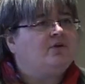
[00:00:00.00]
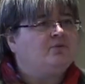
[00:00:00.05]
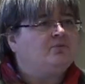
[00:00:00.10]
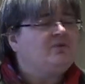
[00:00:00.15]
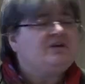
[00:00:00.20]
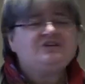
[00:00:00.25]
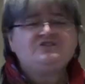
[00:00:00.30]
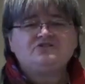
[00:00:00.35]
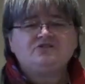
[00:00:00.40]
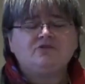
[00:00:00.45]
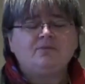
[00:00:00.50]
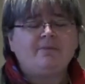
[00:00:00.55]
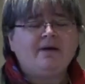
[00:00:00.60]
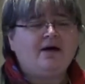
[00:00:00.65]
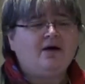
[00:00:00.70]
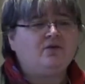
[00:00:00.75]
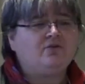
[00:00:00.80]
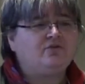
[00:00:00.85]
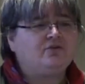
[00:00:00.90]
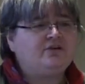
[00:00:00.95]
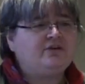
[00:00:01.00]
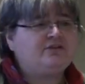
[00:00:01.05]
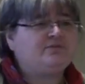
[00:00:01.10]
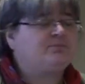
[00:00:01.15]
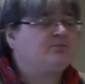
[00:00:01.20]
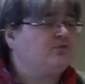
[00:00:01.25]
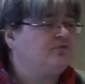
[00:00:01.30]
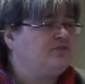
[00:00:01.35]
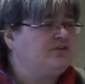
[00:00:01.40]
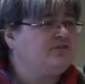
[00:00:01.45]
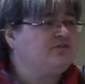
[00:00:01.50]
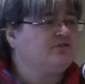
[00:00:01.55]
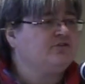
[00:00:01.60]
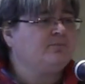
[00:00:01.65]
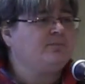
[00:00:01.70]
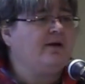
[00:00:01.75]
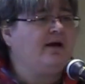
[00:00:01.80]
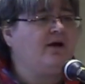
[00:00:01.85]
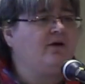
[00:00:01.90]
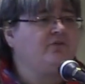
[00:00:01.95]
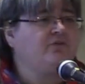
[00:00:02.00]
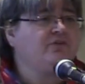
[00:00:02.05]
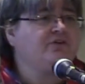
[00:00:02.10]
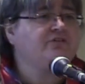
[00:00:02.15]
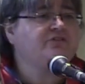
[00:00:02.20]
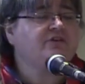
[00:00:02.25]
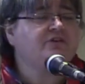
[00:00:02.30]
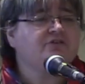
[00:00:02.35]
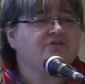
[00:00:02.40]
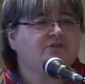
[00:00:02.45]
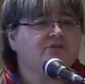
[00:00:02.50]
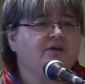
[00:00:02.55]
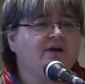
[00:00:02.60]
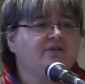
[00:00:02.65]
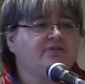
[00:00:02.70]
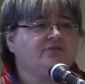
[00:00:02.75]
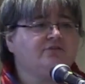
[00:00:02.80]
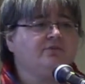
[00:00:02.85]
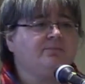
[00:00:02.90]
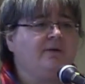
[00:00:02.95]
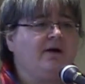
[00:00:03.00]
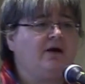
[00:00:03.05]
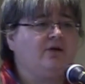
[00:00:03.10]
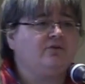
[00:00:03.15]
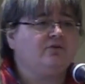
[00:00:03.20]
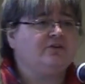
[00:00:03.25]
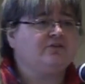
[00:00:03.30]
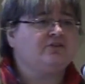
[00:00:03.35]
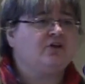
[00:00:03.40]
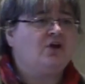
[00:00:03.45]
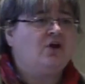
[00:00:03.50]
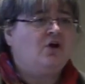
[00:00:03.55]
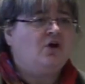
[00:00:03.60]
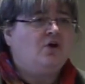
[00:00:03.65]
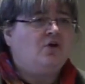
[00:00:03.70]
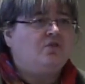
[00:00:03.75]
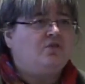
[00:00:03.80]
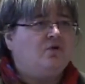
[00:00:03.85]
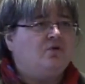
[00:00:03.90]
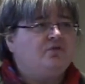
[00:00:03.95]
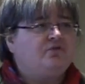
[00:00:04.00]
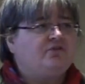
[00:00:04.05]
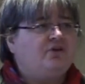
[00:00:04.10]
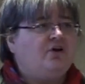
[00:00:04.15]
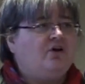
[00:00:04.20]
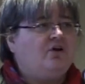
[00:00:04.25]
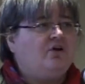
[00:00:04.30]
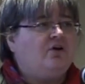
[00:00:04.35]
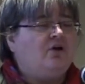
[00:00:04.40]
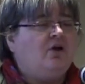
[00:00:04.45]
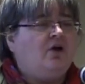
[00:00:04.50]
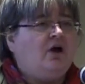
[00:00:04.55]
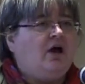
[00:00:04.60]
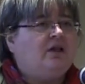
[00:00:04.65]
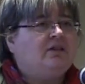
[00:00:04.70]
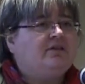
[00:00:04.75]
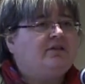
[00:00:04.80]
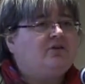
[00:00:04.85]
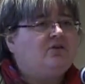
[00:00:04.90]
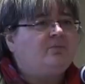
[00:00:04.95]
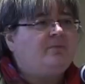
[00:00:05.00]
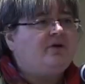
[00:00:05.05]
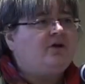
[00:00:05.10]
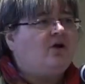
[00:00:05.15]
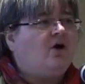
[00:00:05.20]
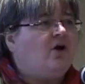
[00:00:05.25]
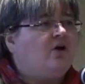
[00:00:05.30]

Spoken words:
regional boundaries, provincial boundaries, international boundaries, those are a little bit